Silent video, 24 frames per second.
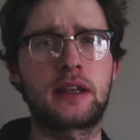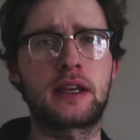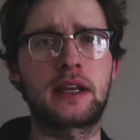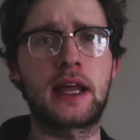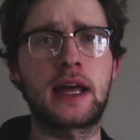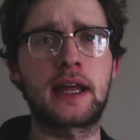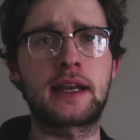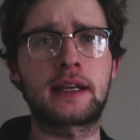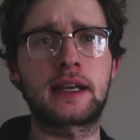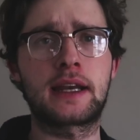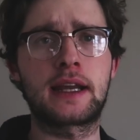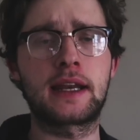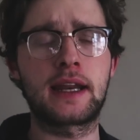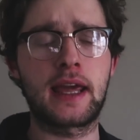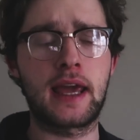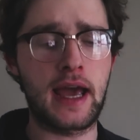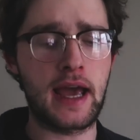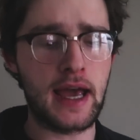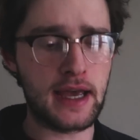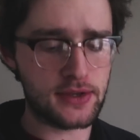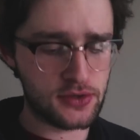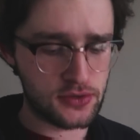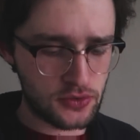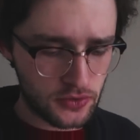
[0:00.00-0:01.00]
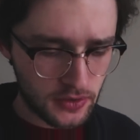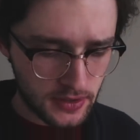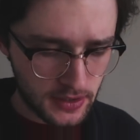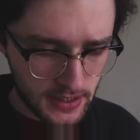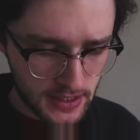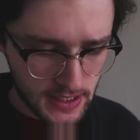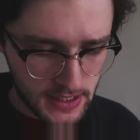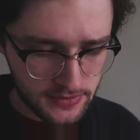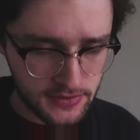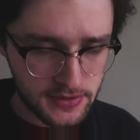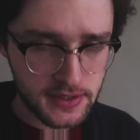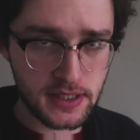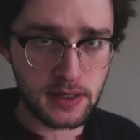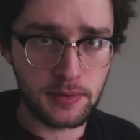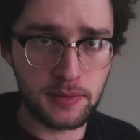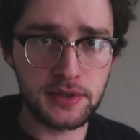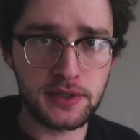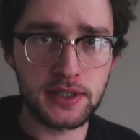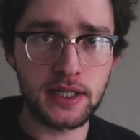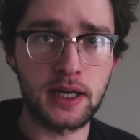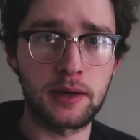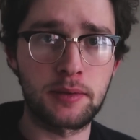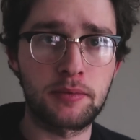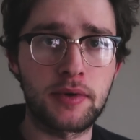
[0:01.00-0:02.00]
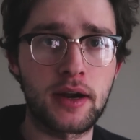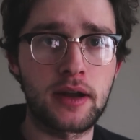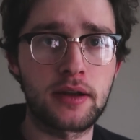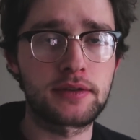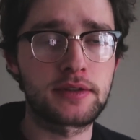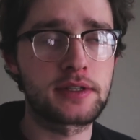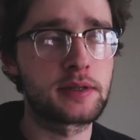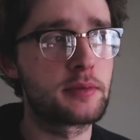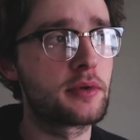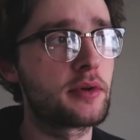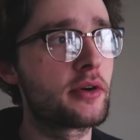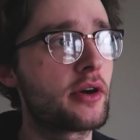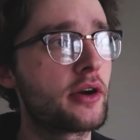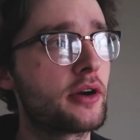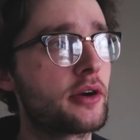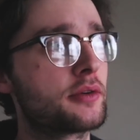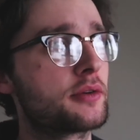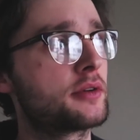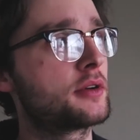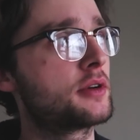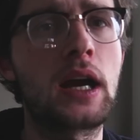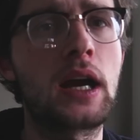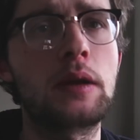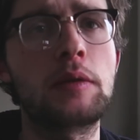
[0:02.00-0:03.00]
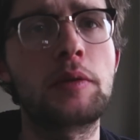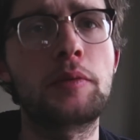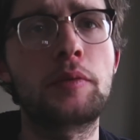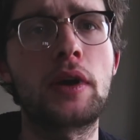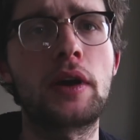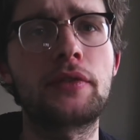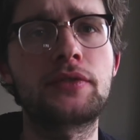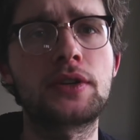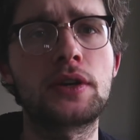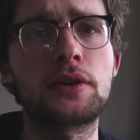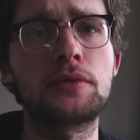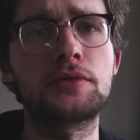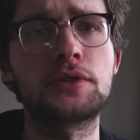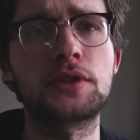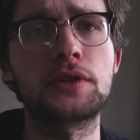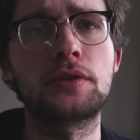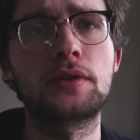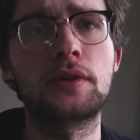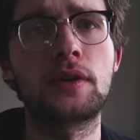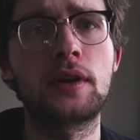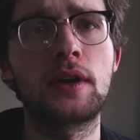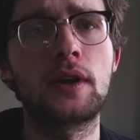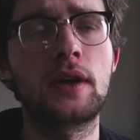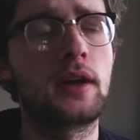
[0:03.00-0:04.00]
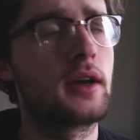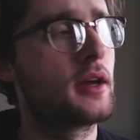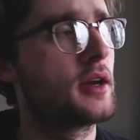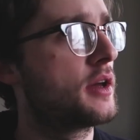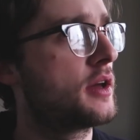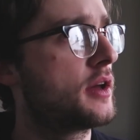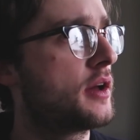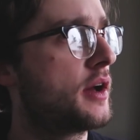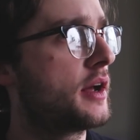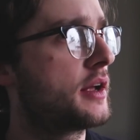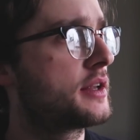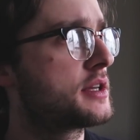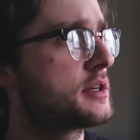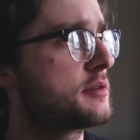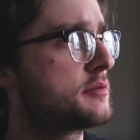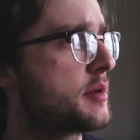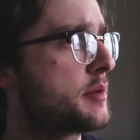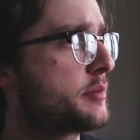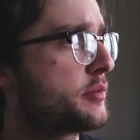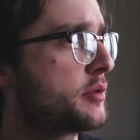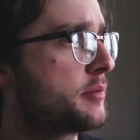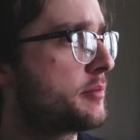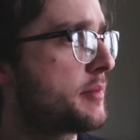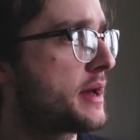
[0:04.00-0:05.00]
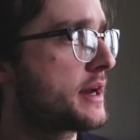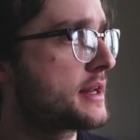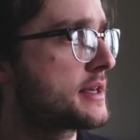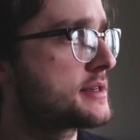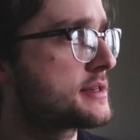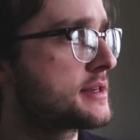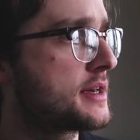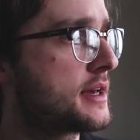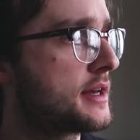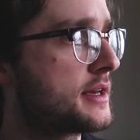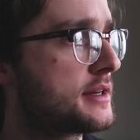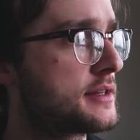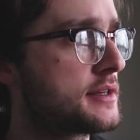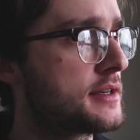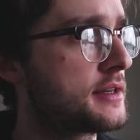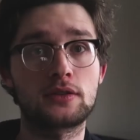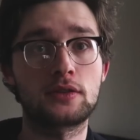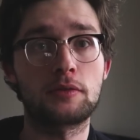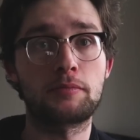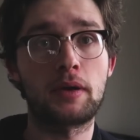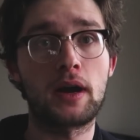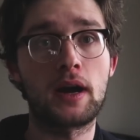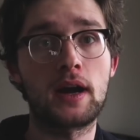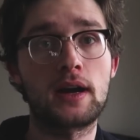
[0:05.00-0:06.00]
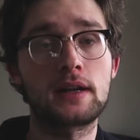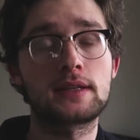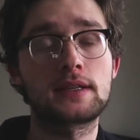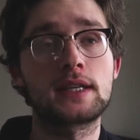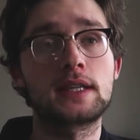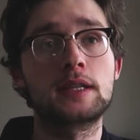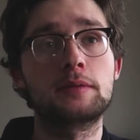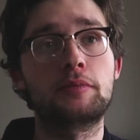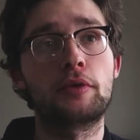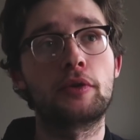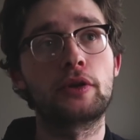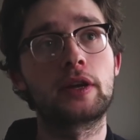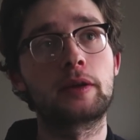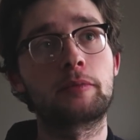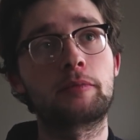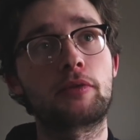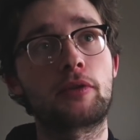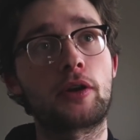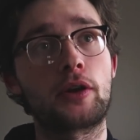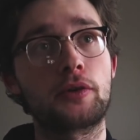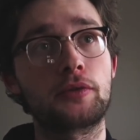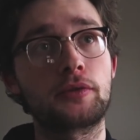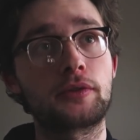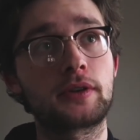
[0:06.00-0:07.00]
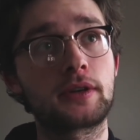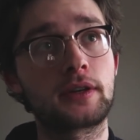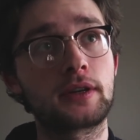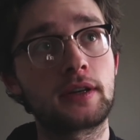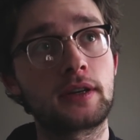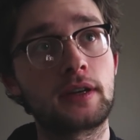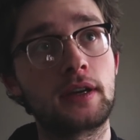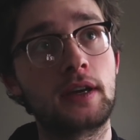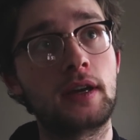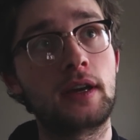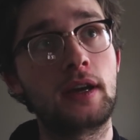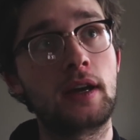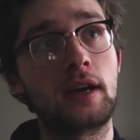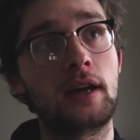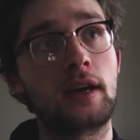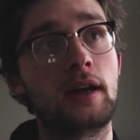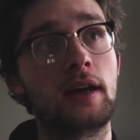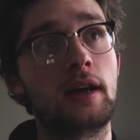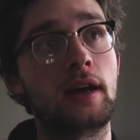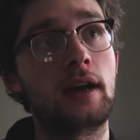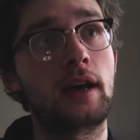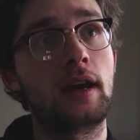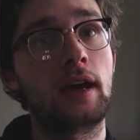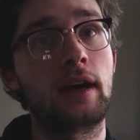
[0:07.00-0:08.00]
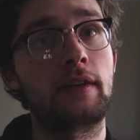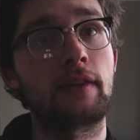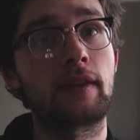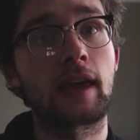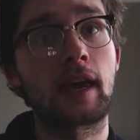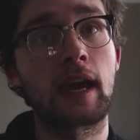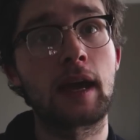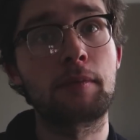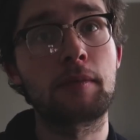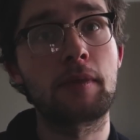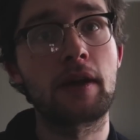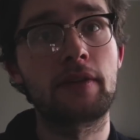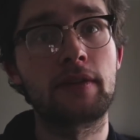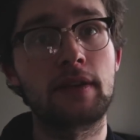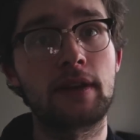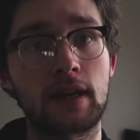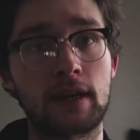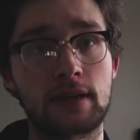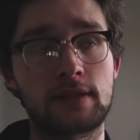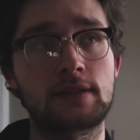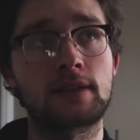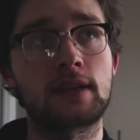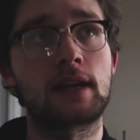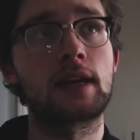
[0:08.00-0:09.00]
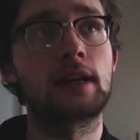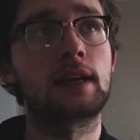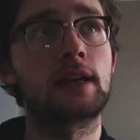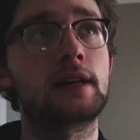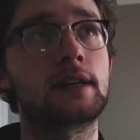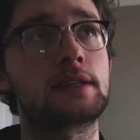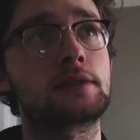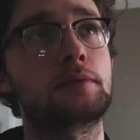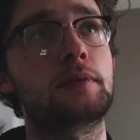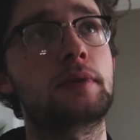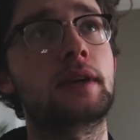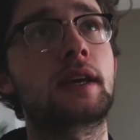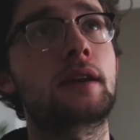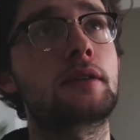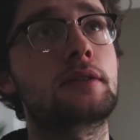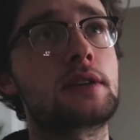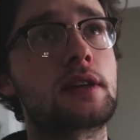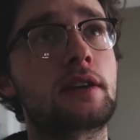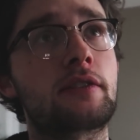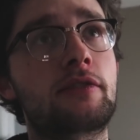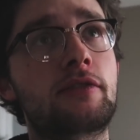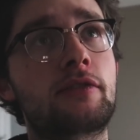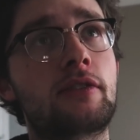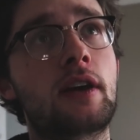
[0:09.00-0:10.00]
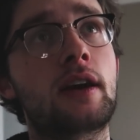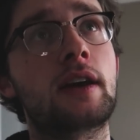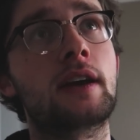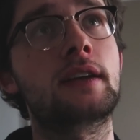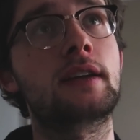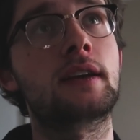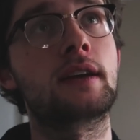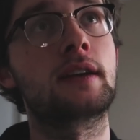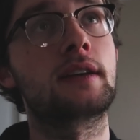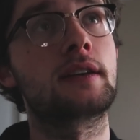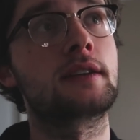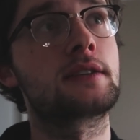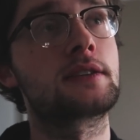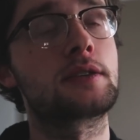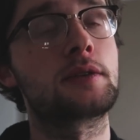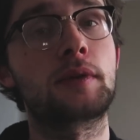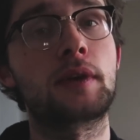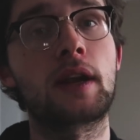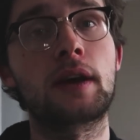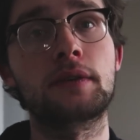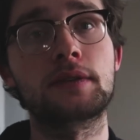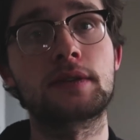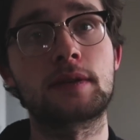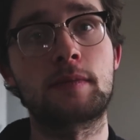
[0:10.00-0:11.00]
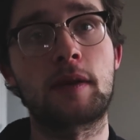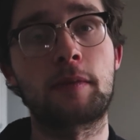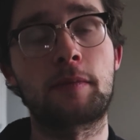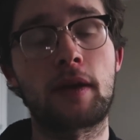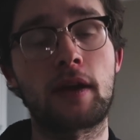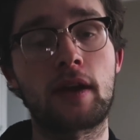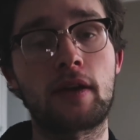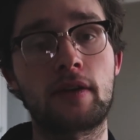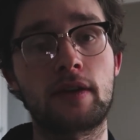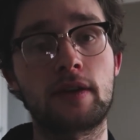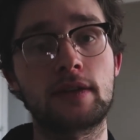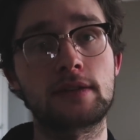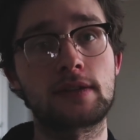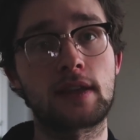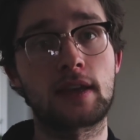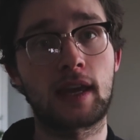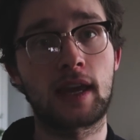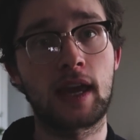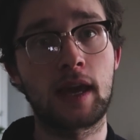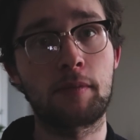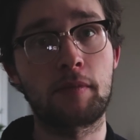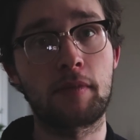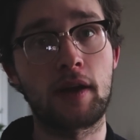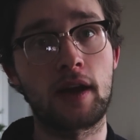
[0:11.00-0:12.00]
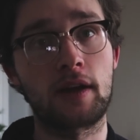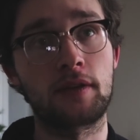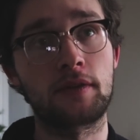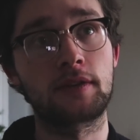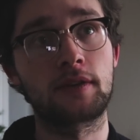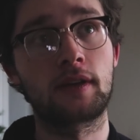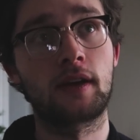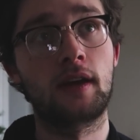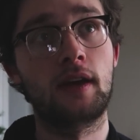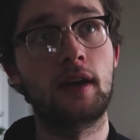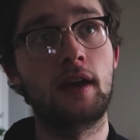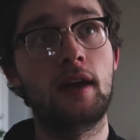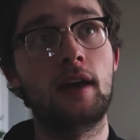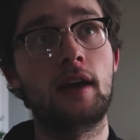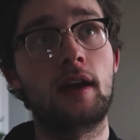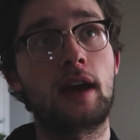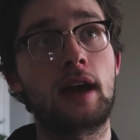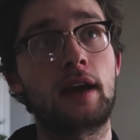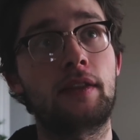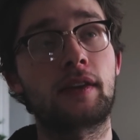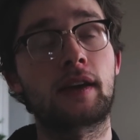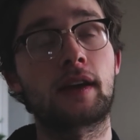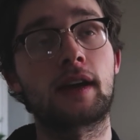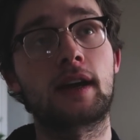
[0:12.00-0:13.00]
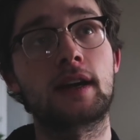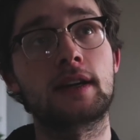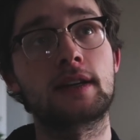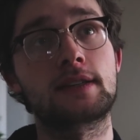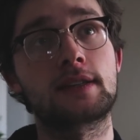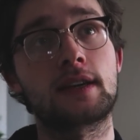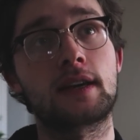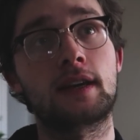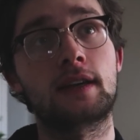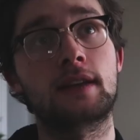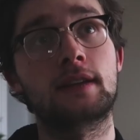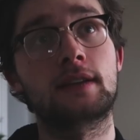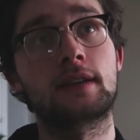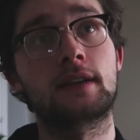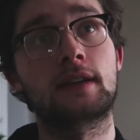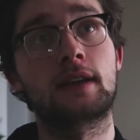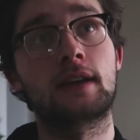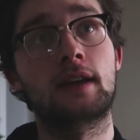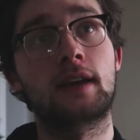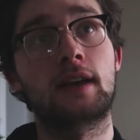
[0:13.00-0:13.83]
The landlady has organised for someone to come round tomorrow. can't remember what I've told you. I don't remember what Maddie said. So part in the boiler broke. They came round the next day last week. It was like Friday. So when I was at my parents', they came round and the guy said,